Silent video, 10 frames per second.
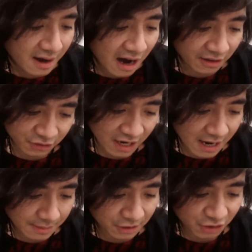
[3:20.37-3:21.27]
Other
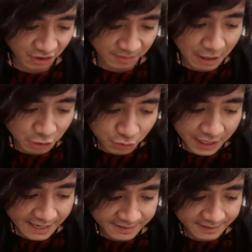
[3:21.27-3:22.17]
times are just special
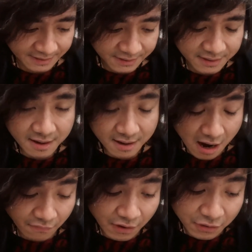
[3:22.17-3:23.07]
cases
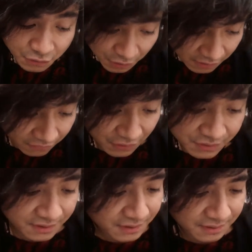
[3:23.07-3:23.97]
of other
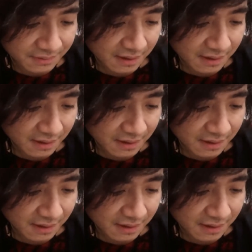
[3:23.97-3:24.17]
universes."